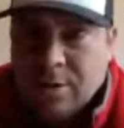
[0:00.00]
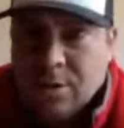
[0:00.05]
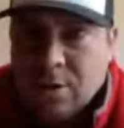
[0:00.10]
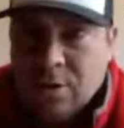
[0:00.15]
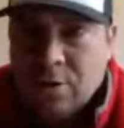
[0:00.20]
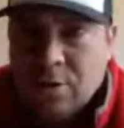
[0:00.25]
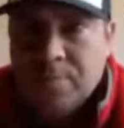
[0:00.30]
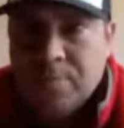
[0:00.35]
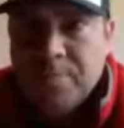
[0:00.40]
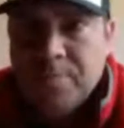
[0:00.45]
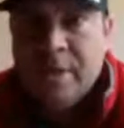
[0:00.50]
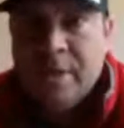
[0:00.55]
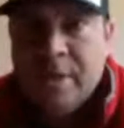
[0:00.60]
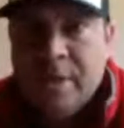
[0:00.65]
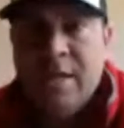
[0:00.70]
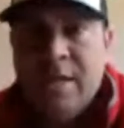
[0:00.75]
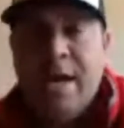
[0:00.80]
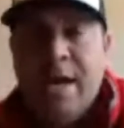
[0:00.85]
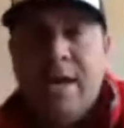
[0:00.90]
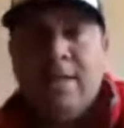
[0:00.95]
So
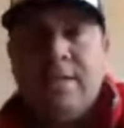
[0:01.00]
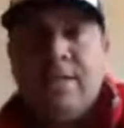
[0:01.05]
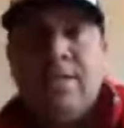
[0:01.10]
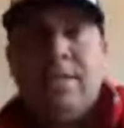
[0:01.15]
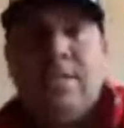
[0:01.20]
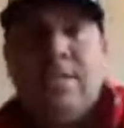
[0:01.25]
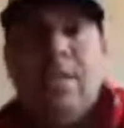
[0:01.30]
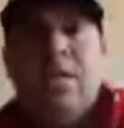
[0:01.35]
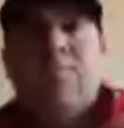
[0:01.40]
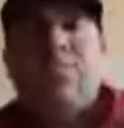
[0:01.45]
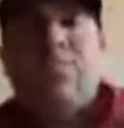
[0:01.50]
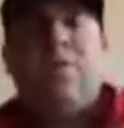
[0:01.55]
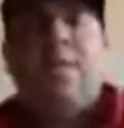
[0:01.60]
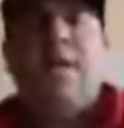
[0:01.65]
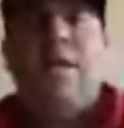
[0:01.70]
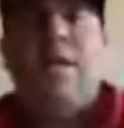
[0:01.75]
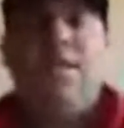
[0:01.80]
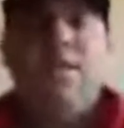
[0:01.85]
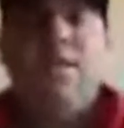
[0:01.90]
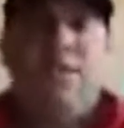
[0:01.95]
he has a deep
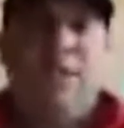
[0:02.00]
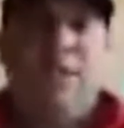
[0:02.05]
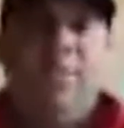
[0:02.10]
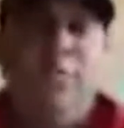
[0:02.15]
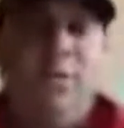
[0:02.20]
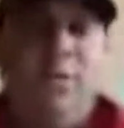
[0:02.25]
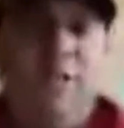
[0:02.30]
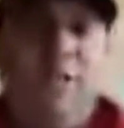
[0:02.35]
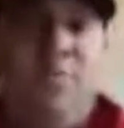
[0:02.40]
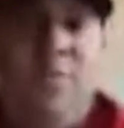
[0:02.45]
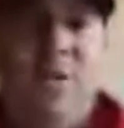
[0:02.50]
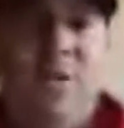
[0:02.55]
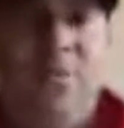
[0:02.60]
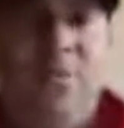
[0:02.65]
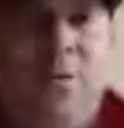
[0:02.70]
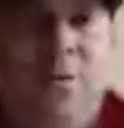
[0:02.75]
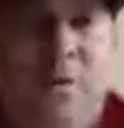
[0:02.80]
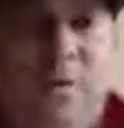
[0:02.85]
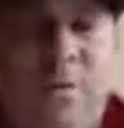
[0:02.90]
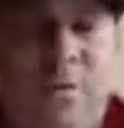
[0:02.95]
relationship with these
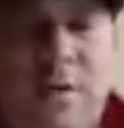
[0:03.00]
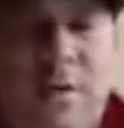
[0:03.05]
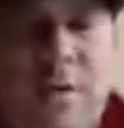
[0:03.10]
people.